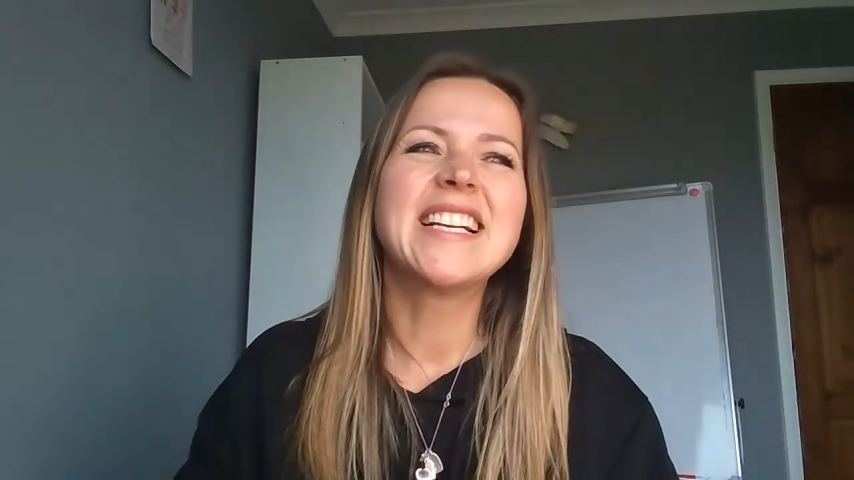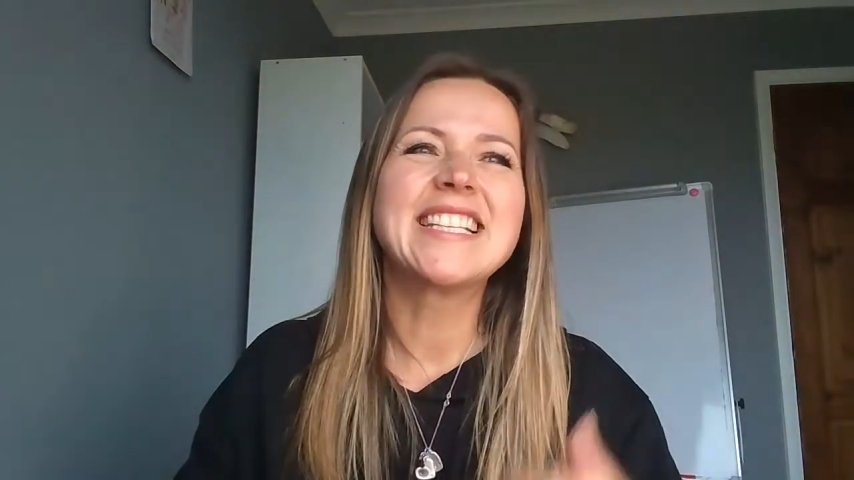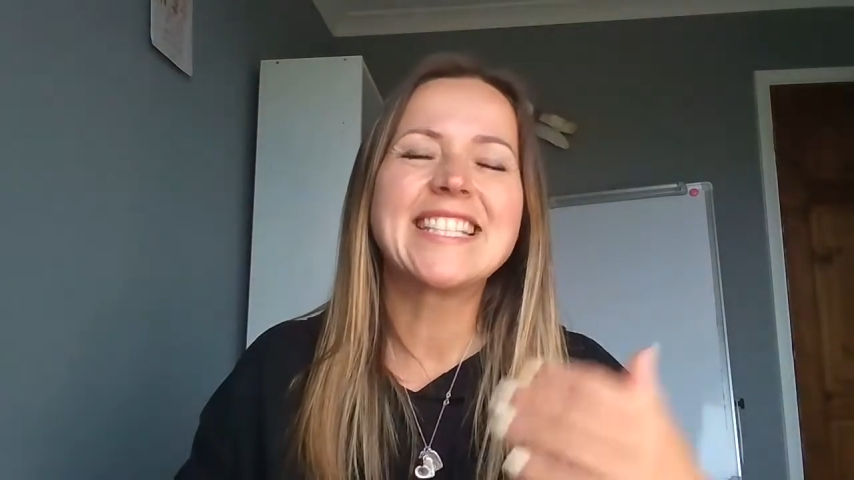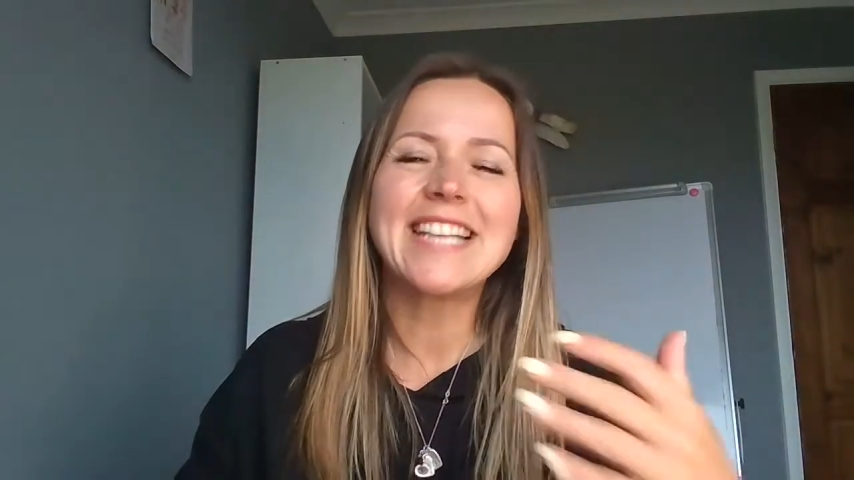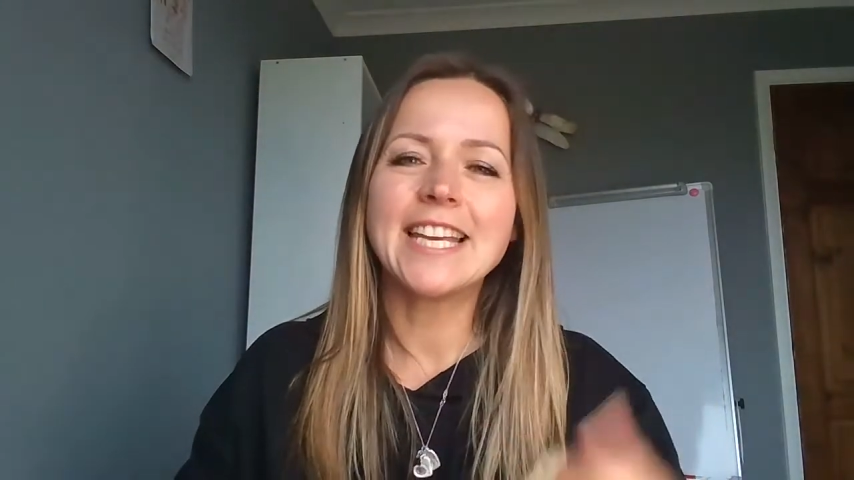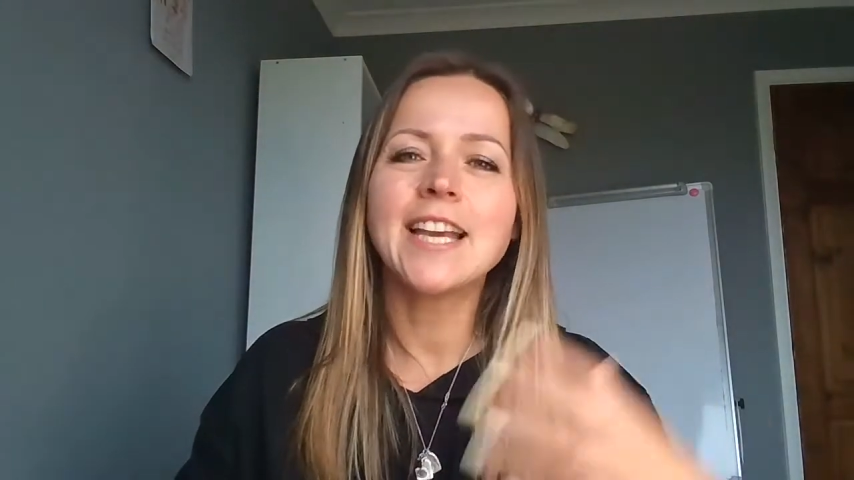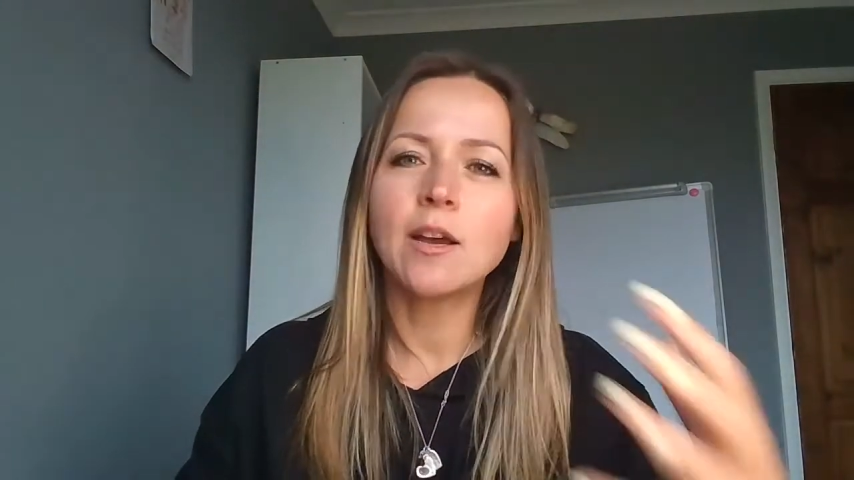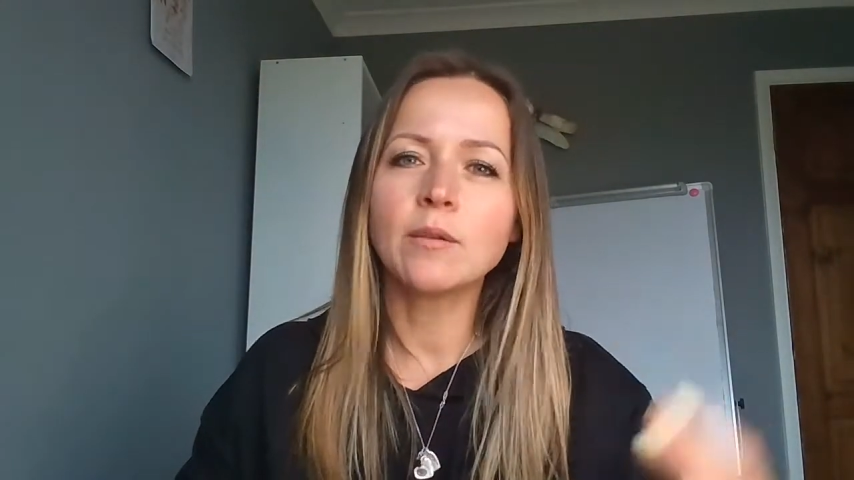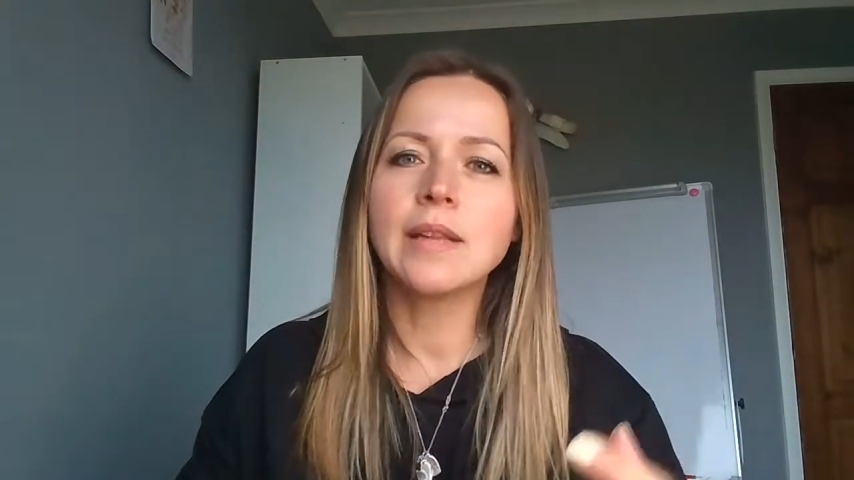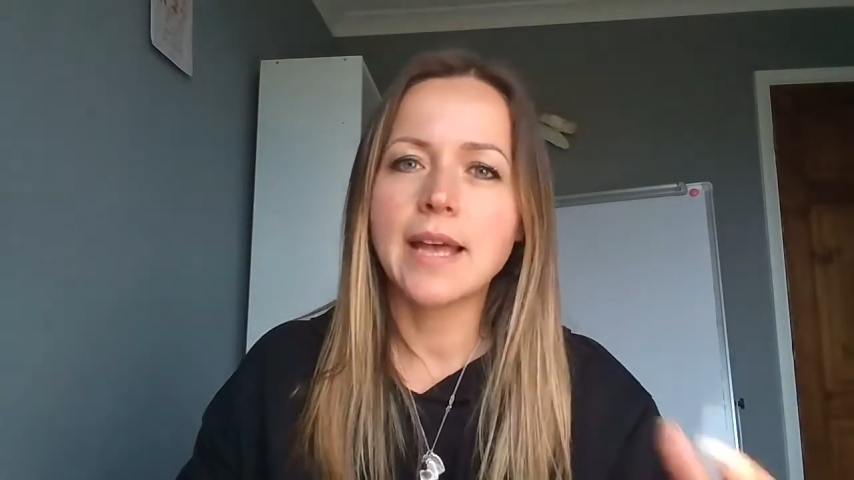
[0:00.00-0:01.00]
saying
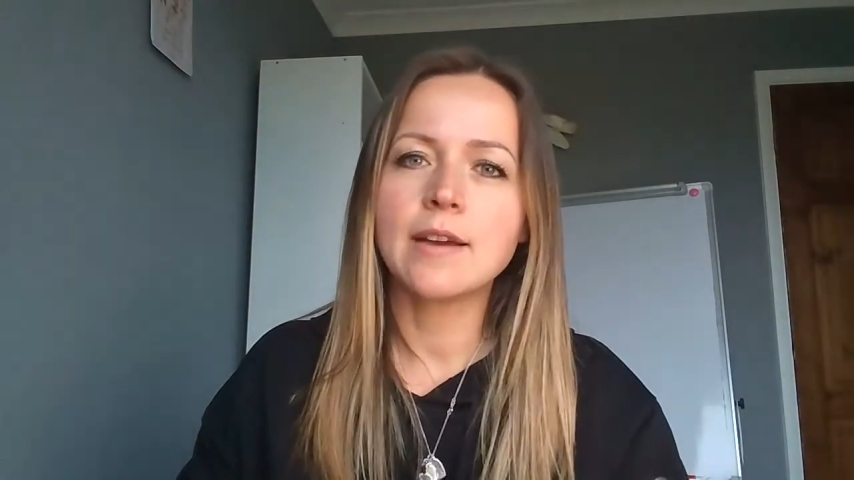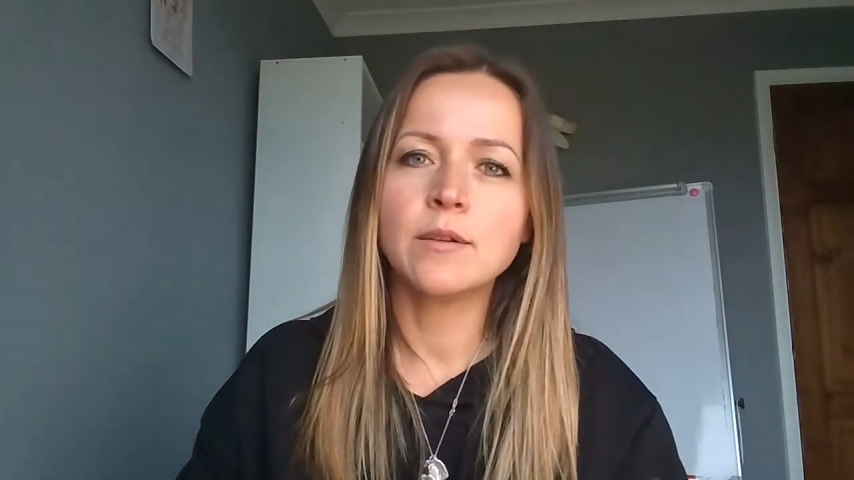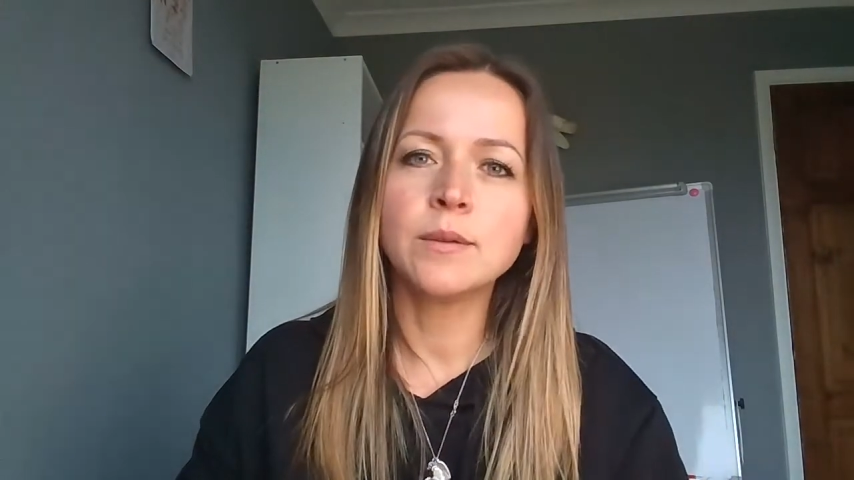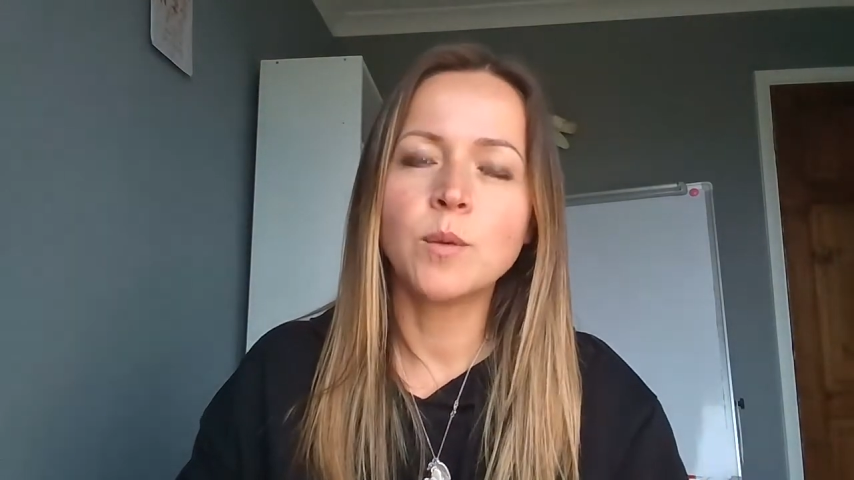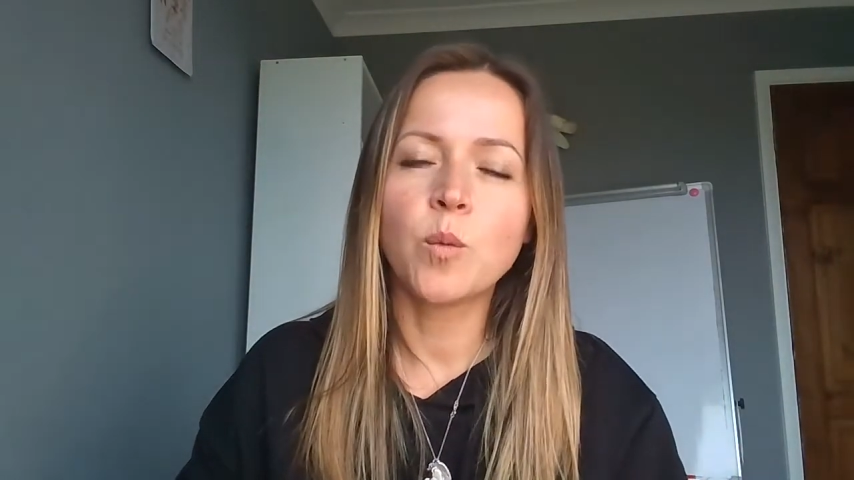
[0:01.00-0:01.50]
out loud,